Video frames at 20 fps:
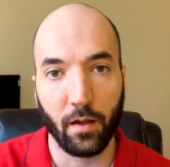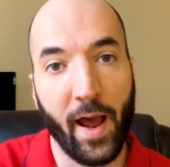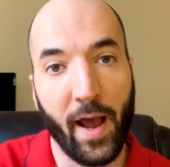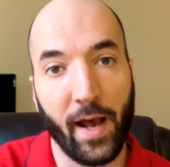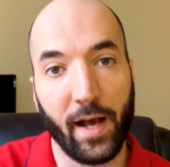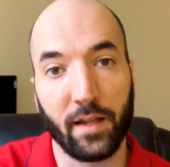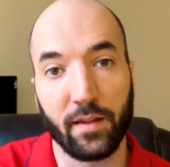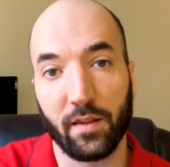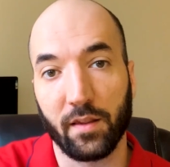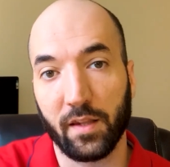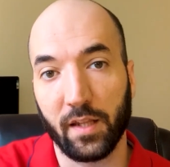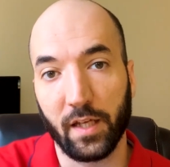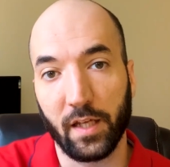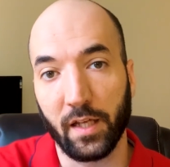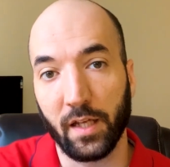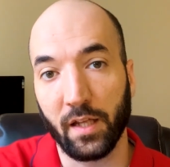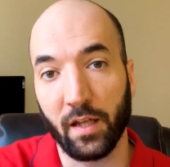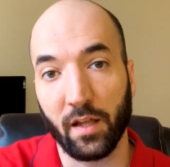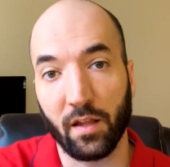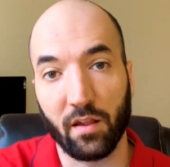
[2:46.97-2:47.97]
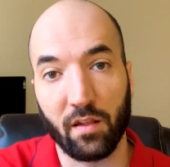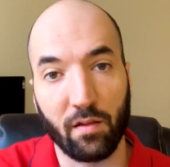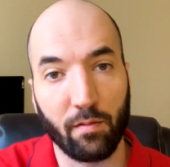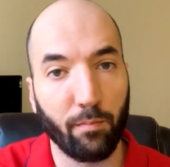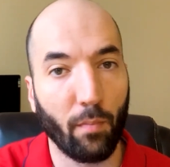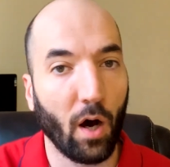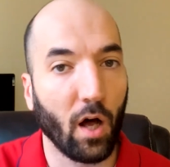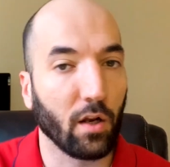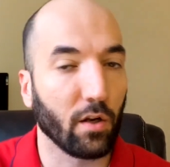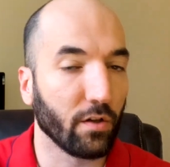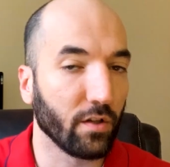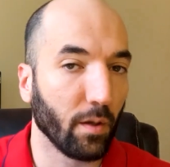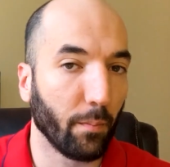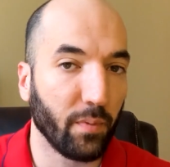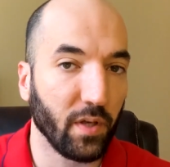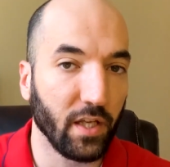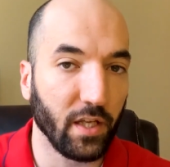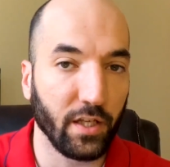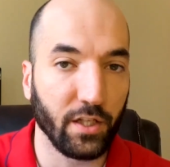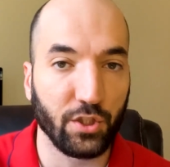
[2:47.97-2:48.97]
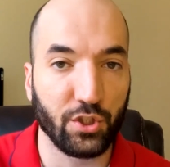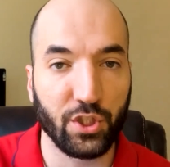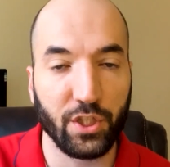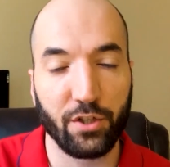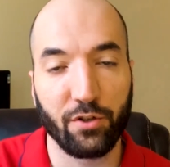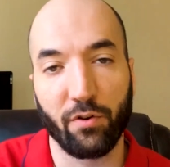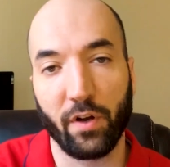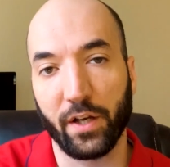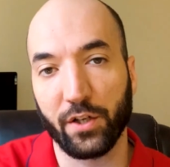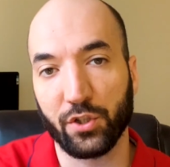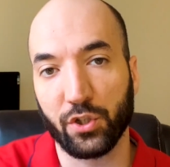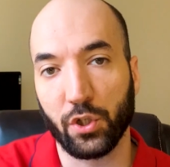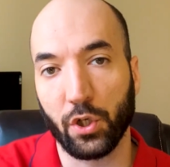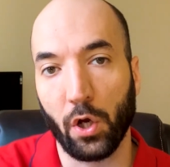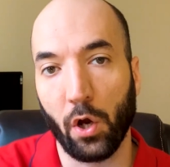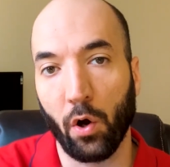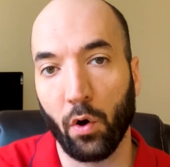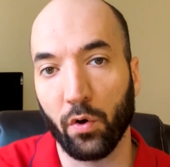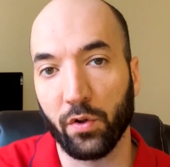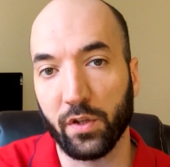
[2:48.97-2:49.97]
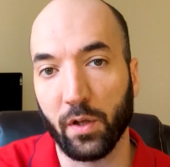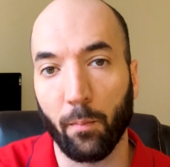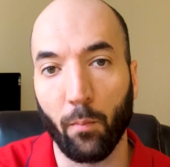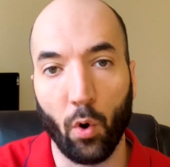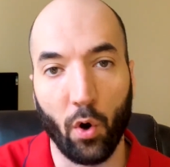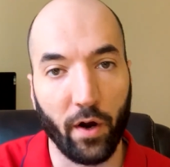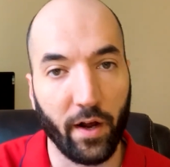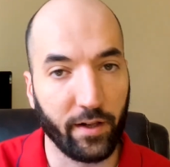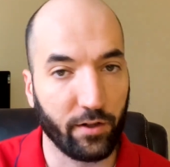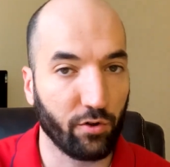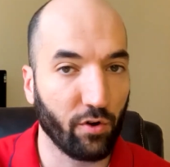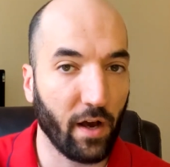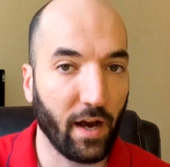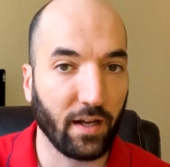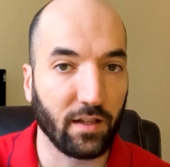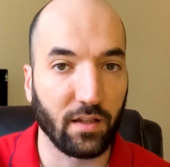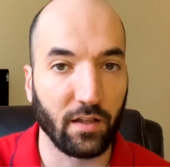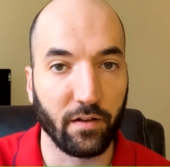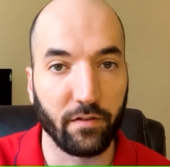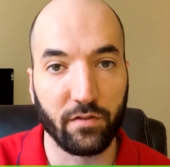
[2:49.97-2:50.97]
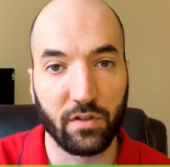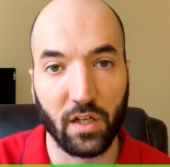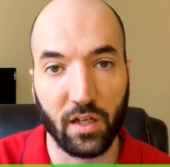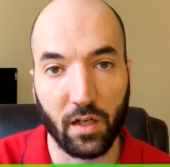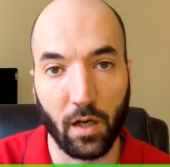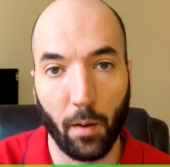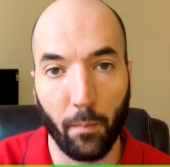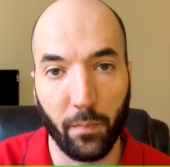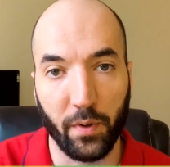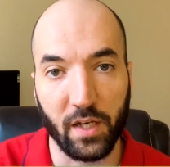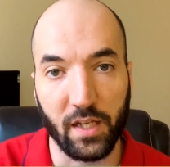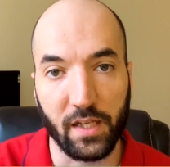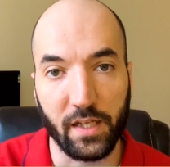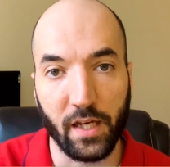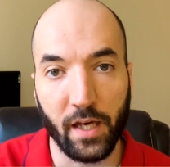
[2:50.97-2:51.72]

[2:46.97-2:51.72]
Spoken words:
And the smaller the PEG ratio, the more attractive the company